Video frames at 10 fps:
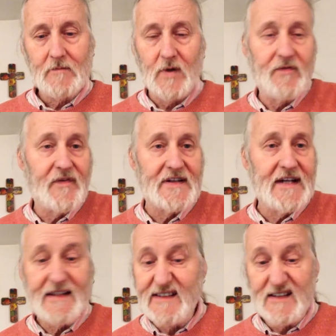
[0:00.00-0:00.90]
offering
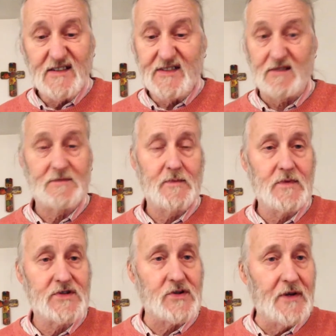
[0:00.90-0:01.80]
ideas or
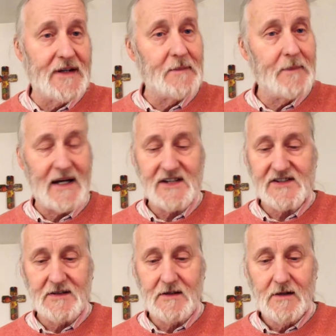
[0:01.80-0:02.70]
showing
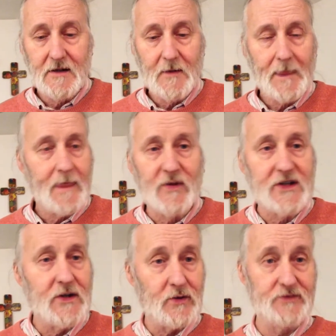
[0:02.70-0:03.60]
compassion. We
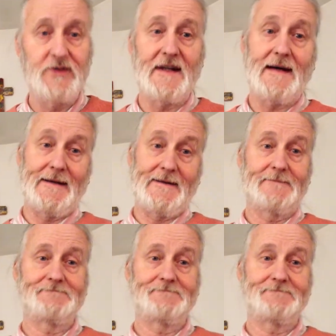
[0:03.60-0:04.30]
can all do that.